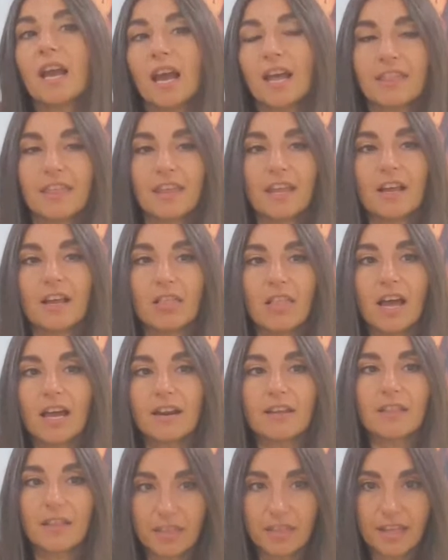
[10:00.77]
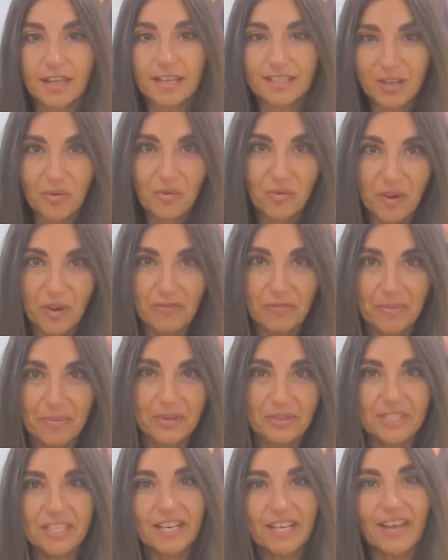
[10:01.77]
I think a lot of the things that we've
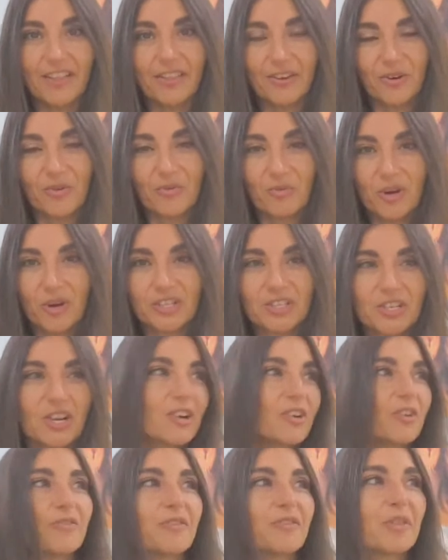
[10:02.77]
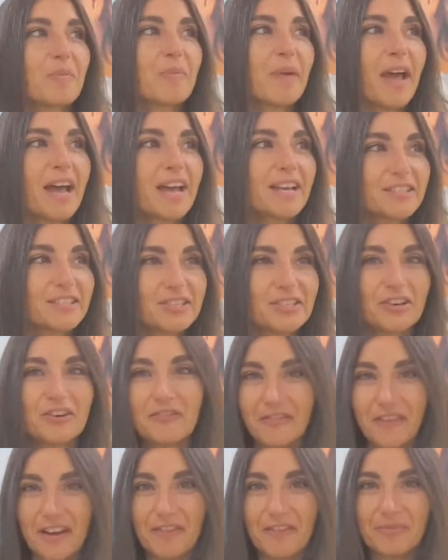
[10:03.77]
built together and worked on over the past,
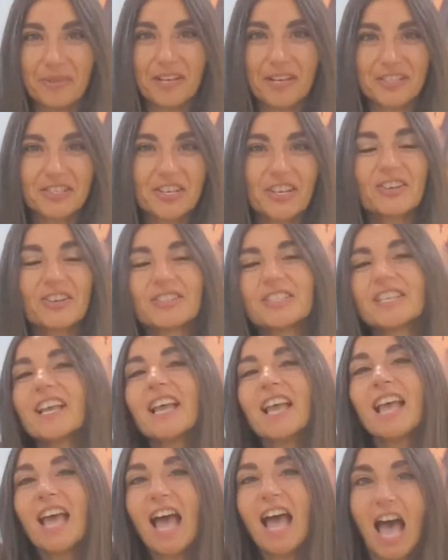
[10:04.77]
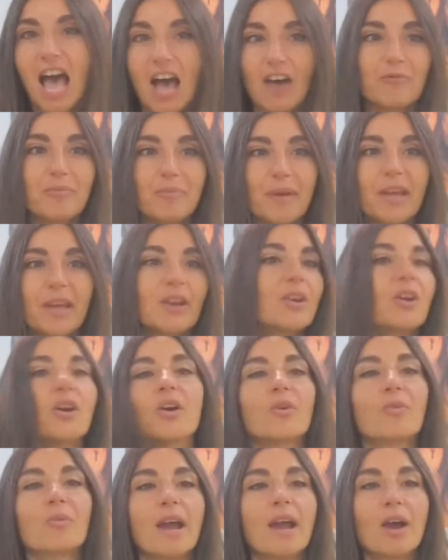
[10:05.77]
5+ years have been
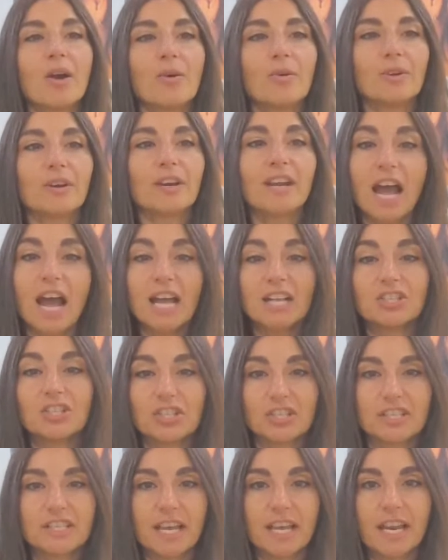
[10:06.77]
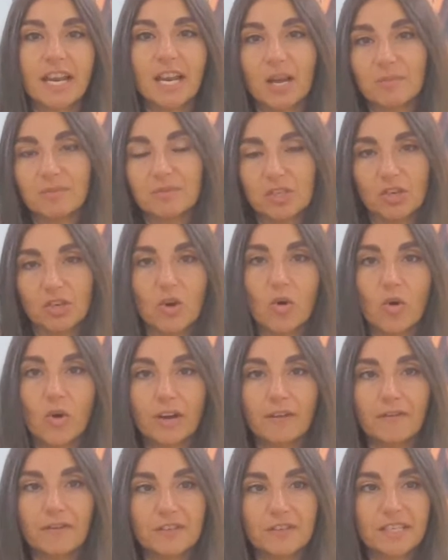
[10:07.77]
around not just setting up
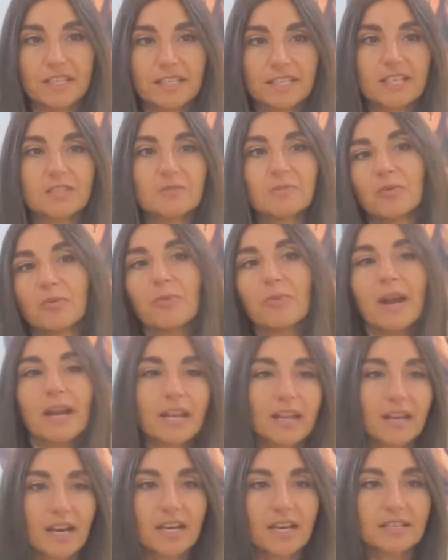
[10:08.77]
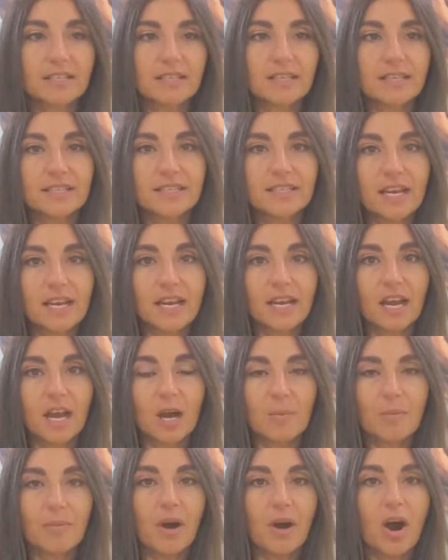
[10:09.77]
Tacori for success, but recognizing setting
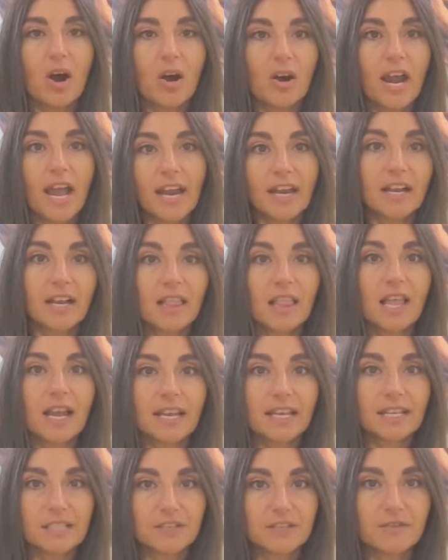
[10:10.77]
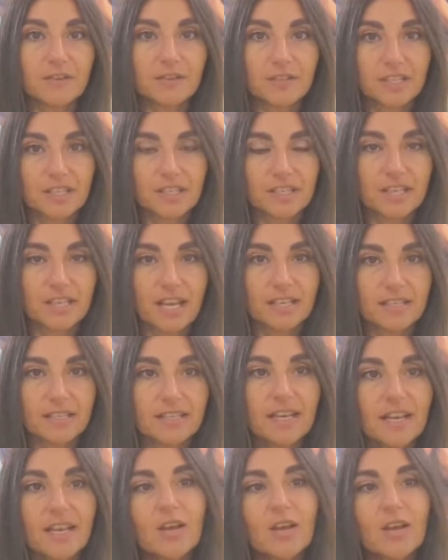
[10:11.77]
up our end clients for success